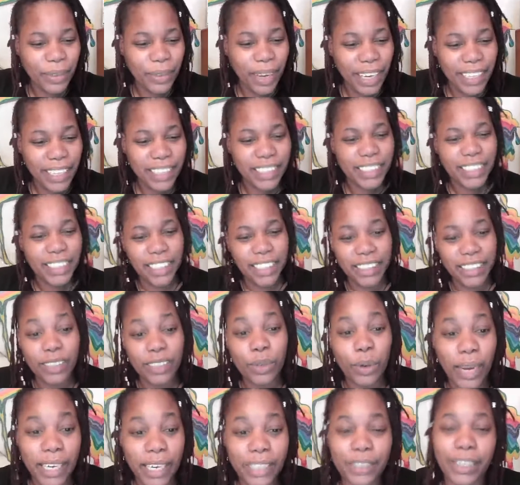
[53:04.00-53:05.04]
One,
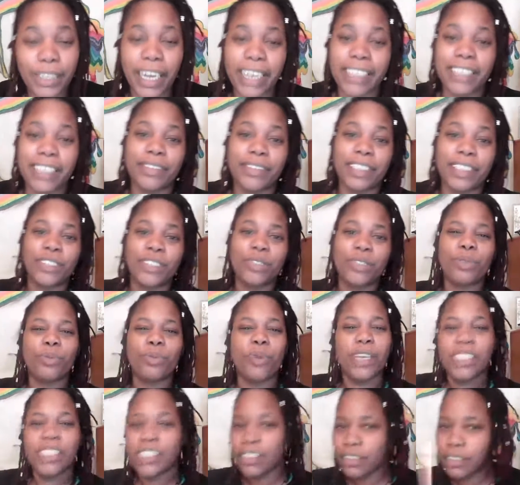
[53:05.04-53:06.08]
she's quite attractive, and two,
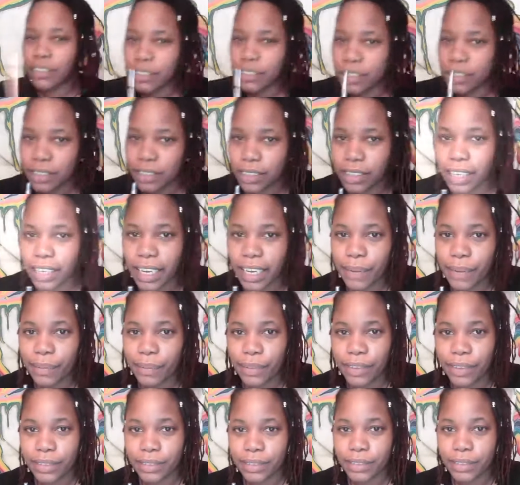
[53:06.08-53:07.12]
the way that she looks at the
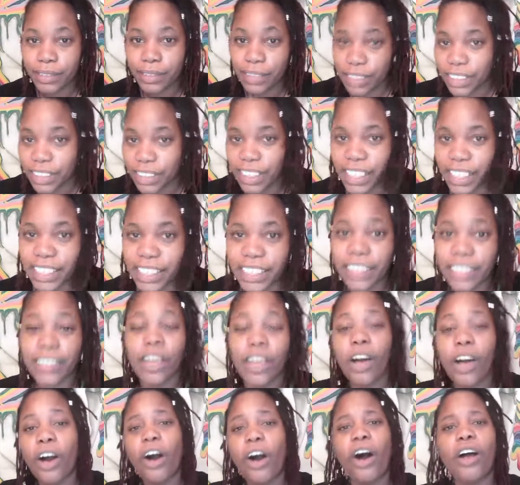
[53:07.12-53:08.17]
camera, salacious.
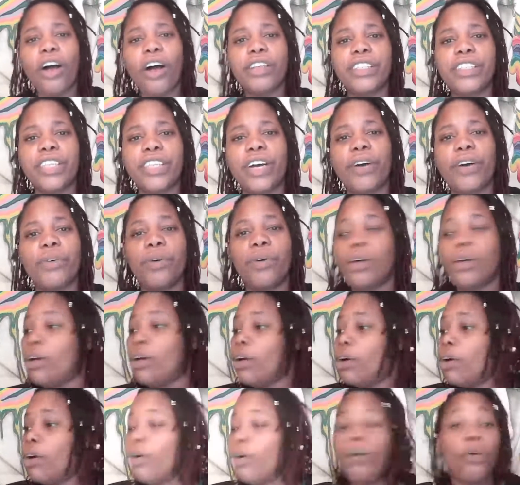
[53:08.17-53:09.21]
Also,
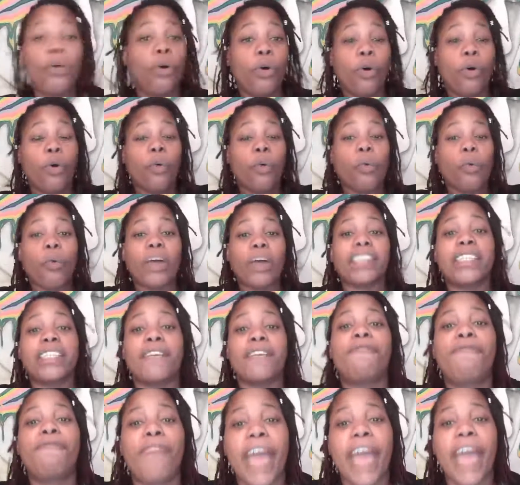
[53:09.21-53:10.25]
what's
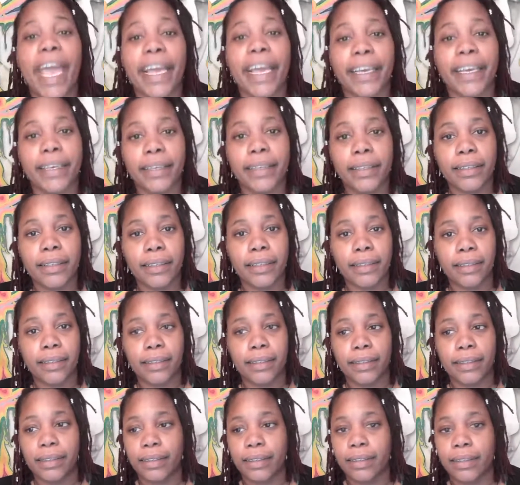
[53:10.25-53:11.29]
a fig?
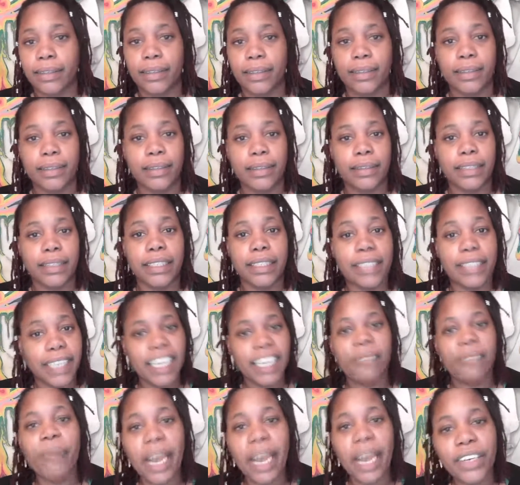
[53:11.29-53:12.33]
Does
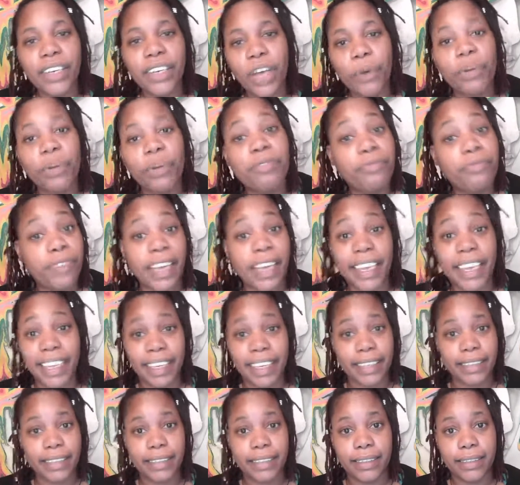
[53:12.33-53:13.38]
anybody know what a fig
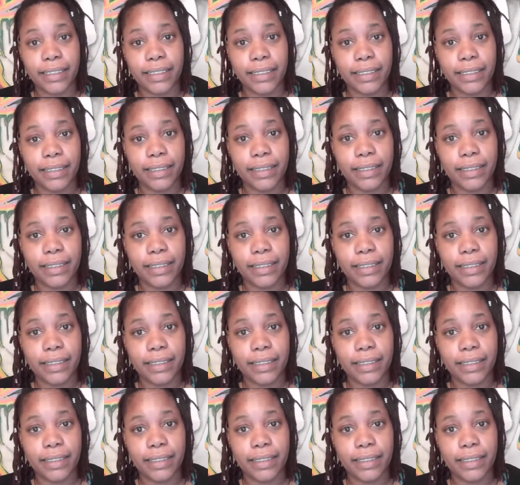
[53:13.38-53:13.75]
is?